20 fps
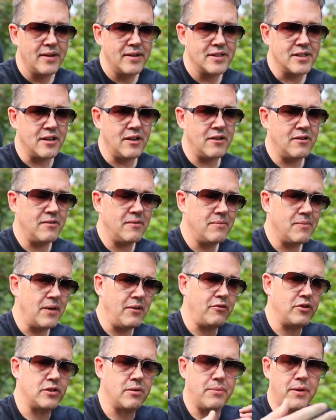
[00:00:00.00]
So it
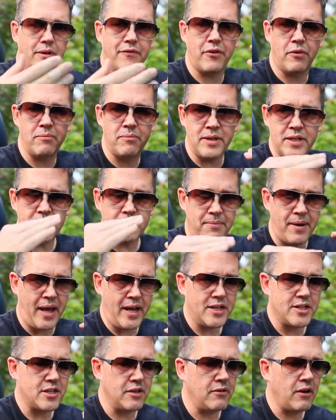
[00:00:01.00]
was a bit of a
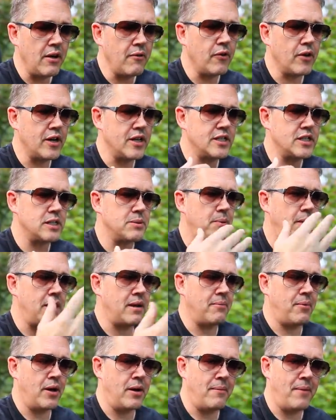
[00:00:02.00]
mismatch. So I wanted to spend
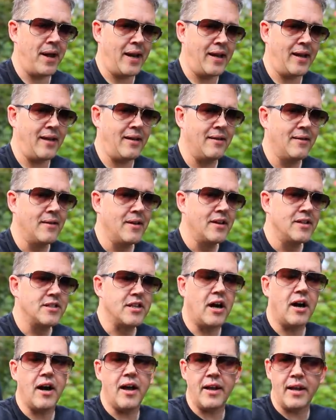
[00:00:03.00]
a bit of money
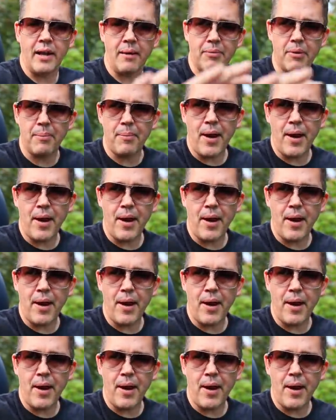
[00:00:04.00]
tidying up the